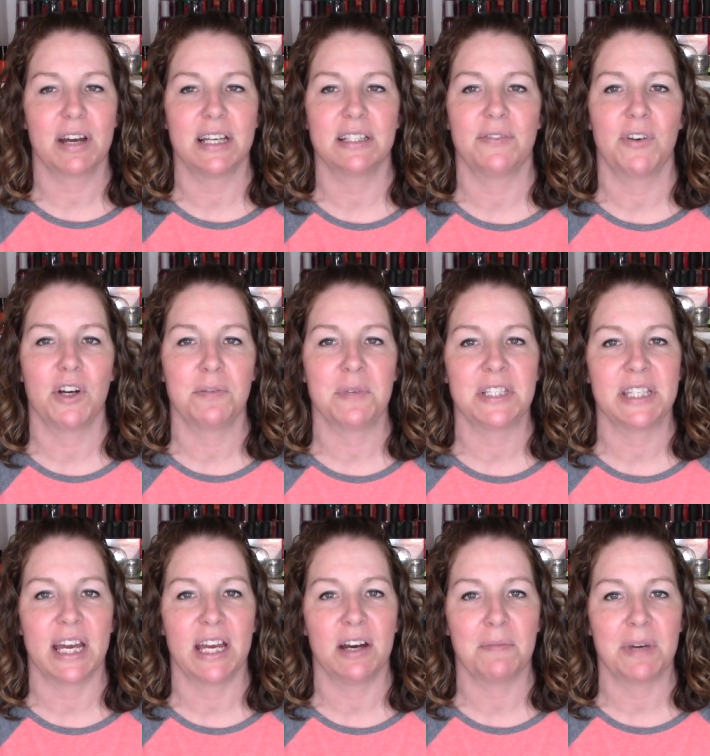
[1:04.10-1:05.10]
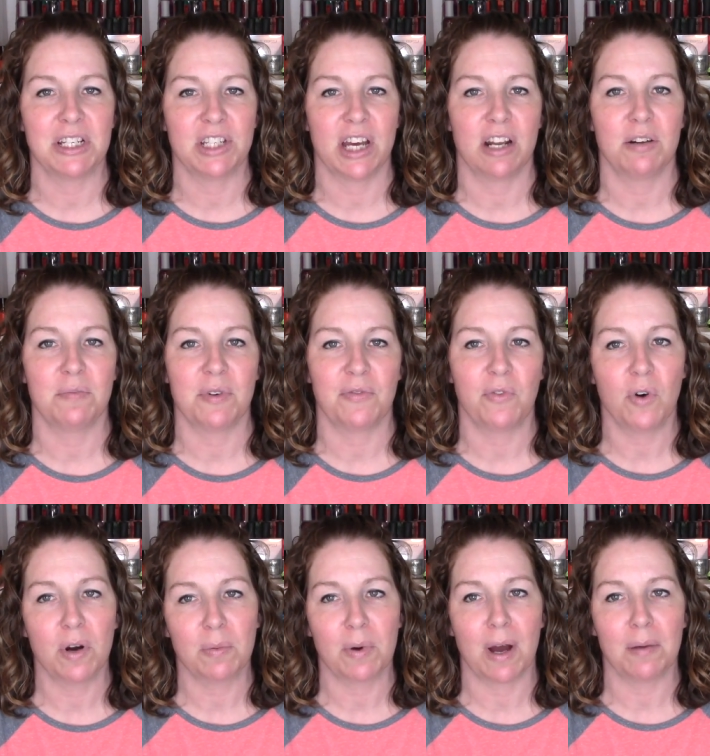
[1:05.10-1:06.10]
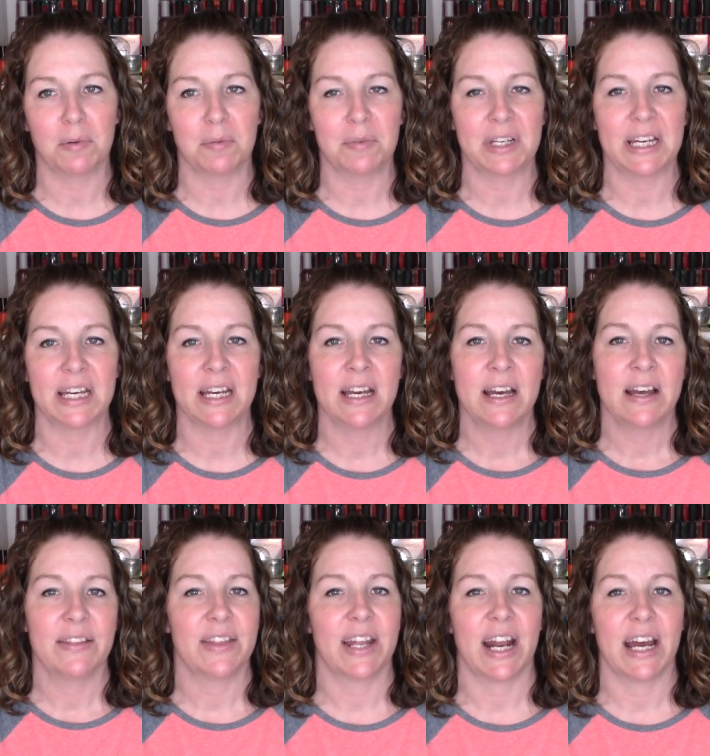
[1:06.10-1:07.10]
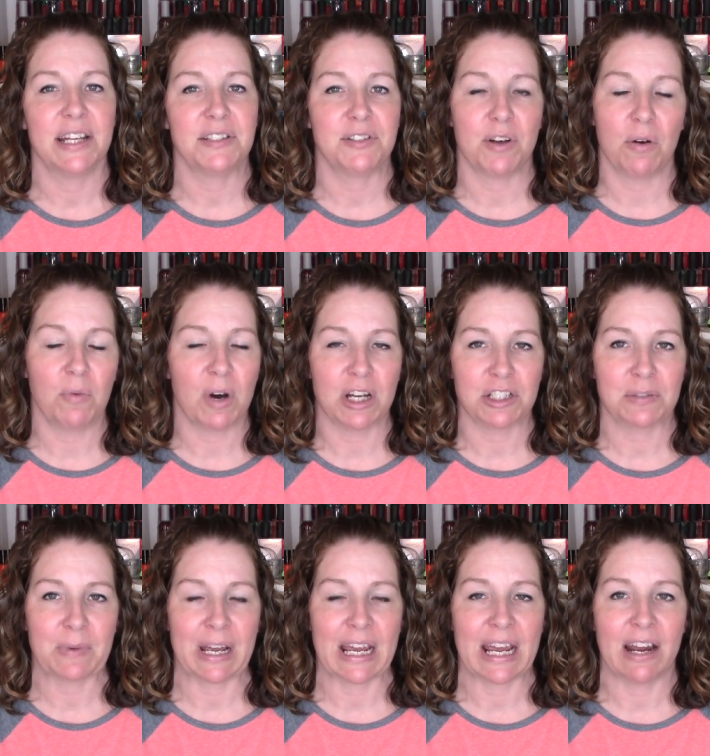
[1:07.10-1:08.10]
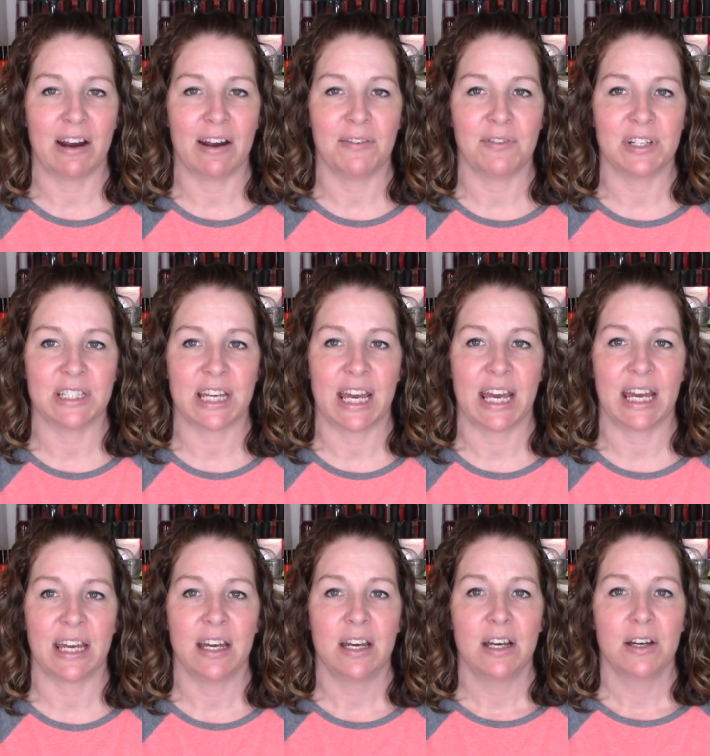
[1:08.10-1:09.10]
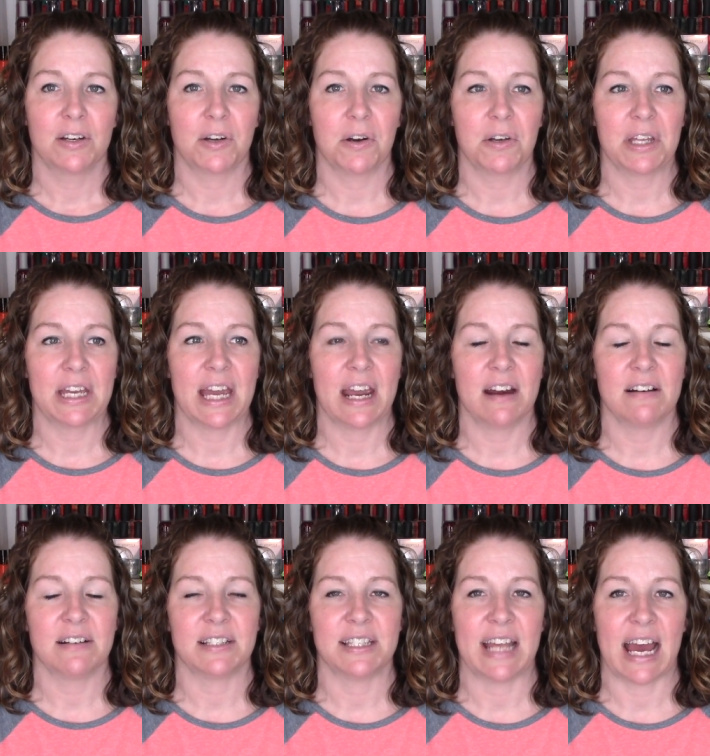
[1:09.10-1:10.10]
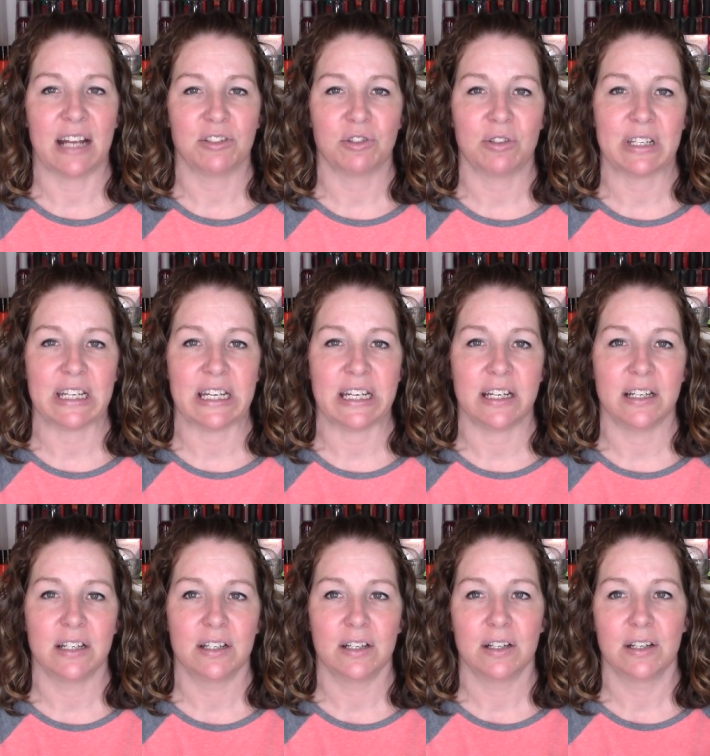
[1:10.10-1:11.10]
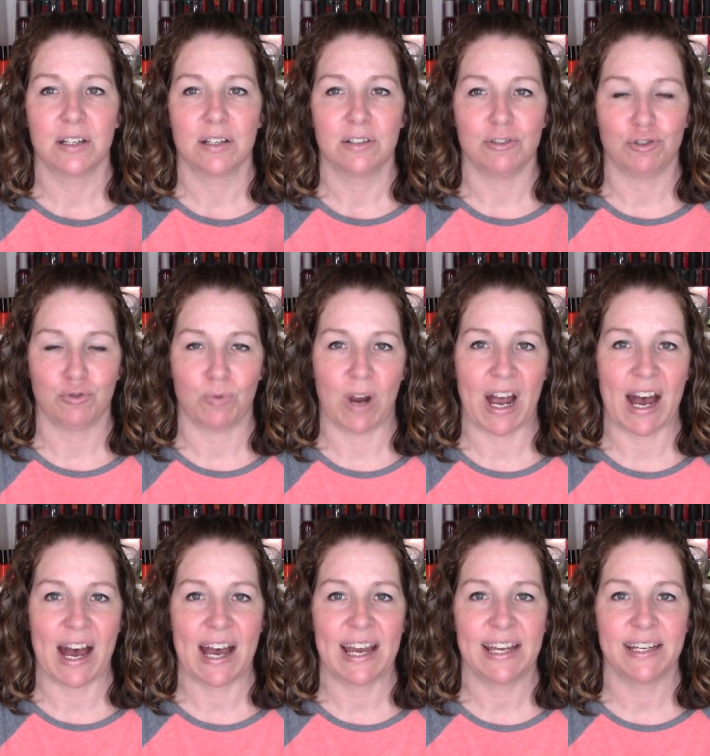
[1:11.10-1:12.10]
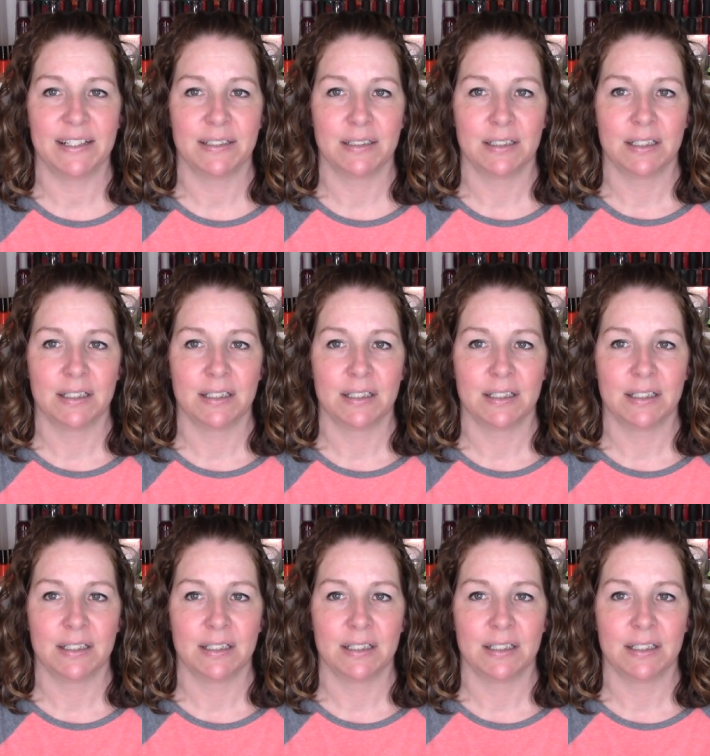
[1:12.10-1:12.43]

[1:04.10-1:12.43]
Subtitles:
guys have heard me say on my channel before probably that I don't wash my hair every day. Curly hair is naturally dry